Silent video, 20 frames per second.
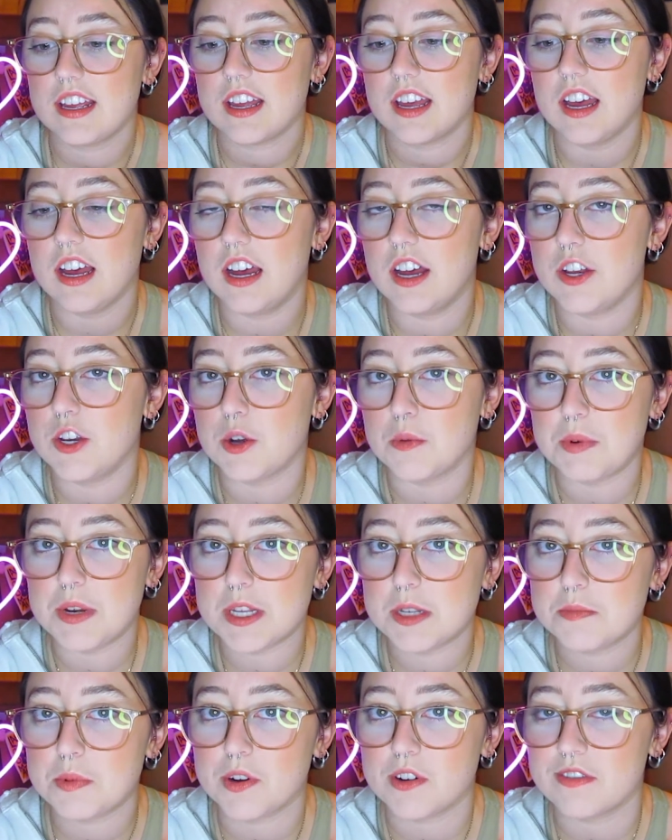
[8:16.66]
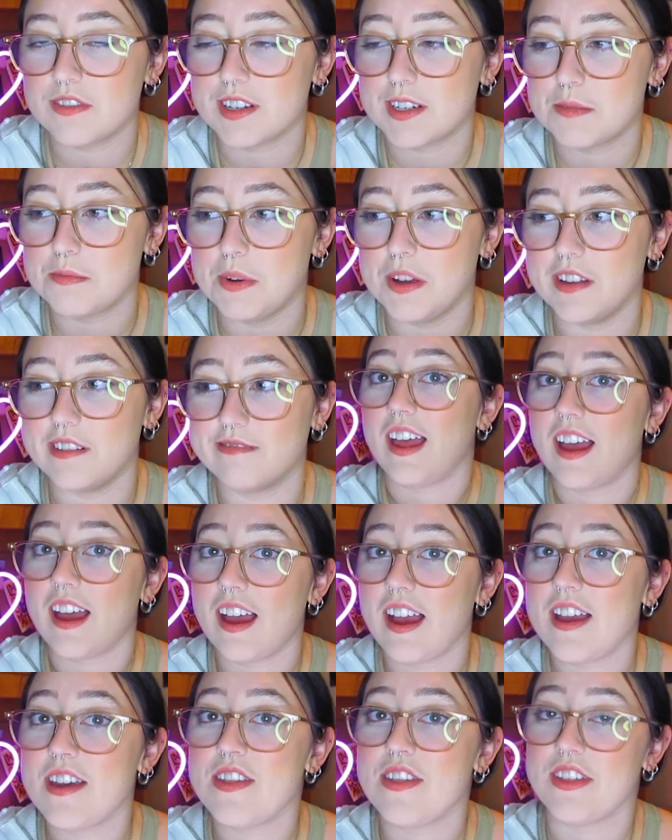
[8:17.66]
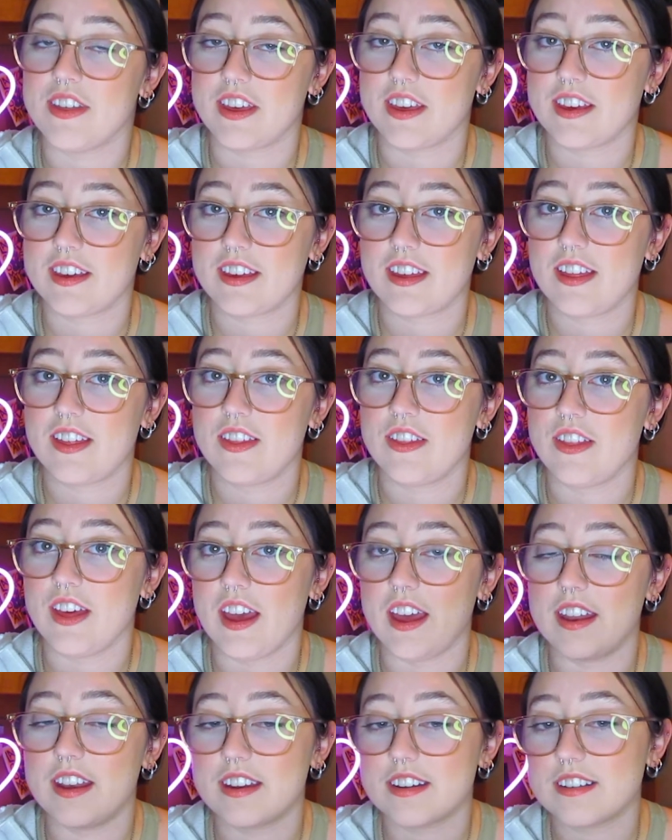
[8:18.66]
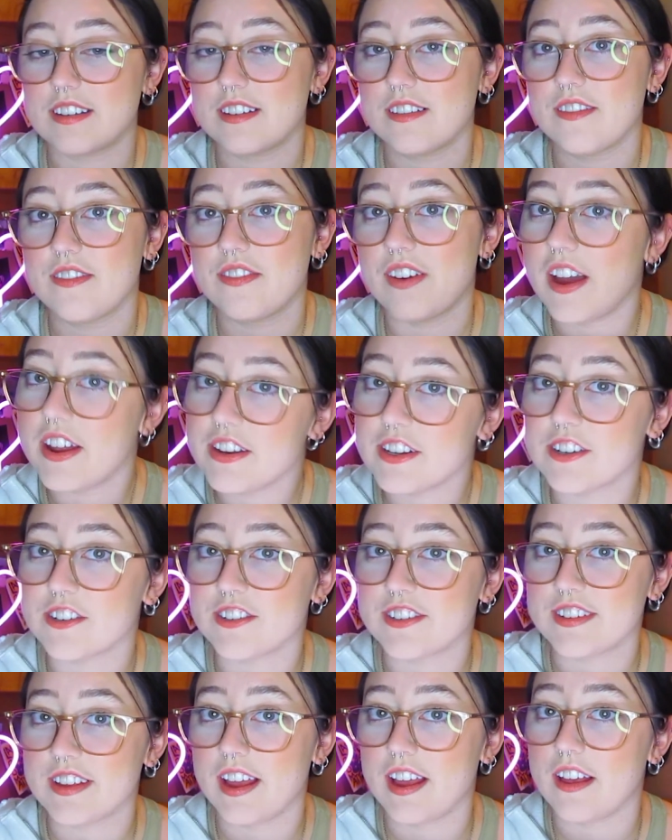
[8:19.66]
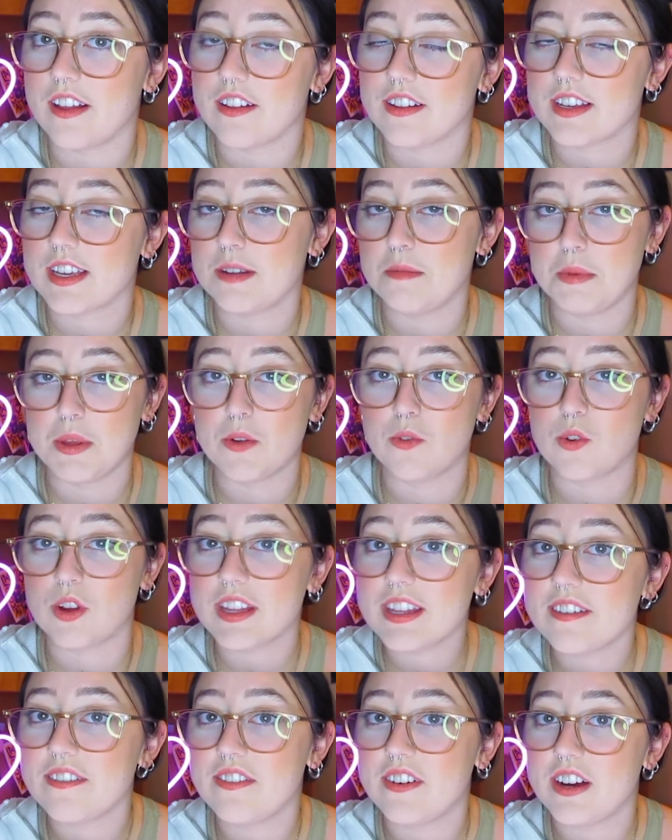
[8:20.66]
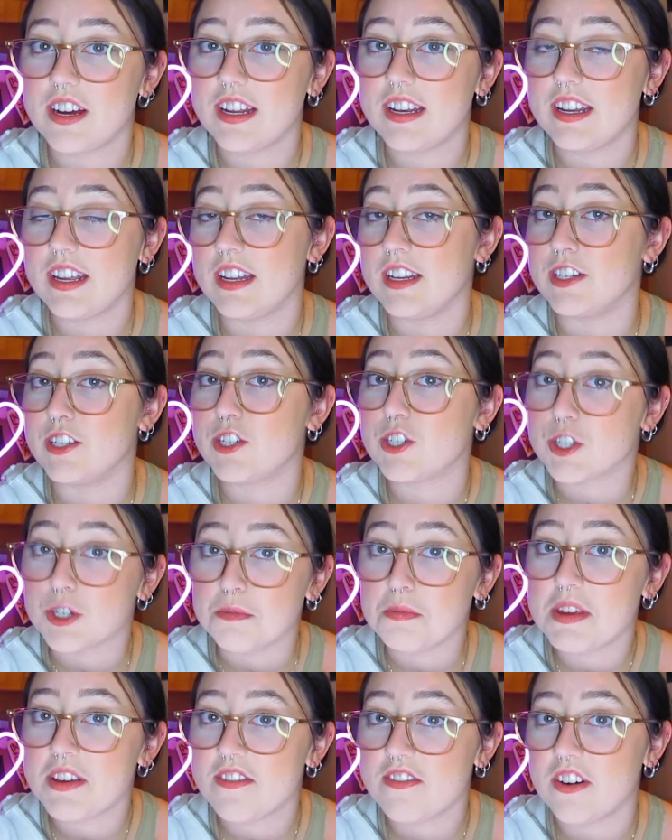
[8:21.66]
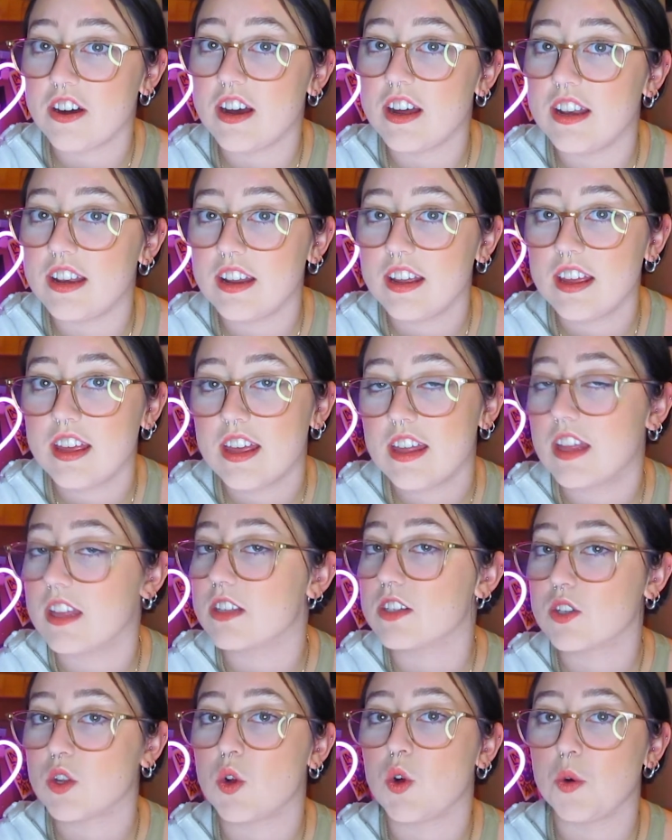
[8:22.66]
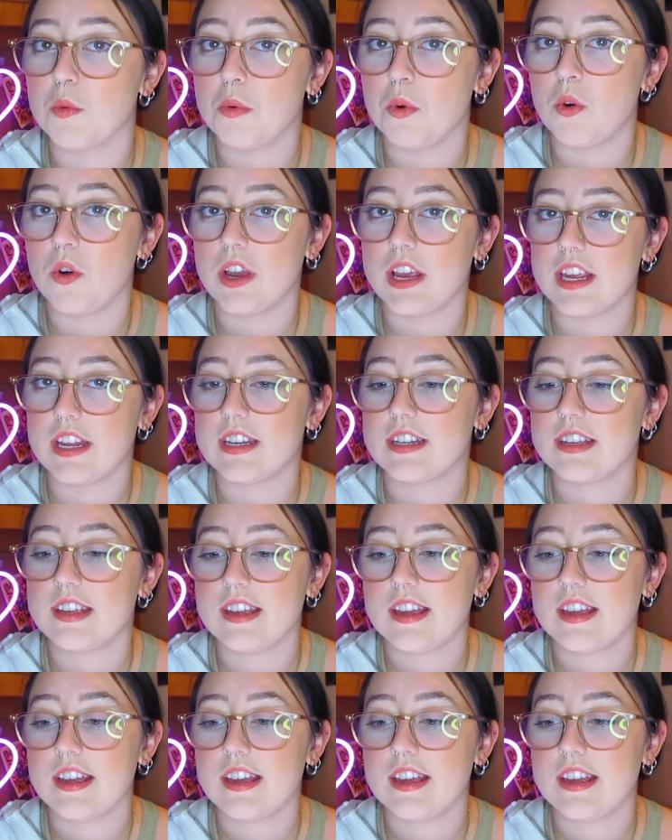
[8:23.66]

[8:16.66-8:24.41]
Nobody's perfect, but I think that finding your style can be really fun, and it should be fun. That's the whole point.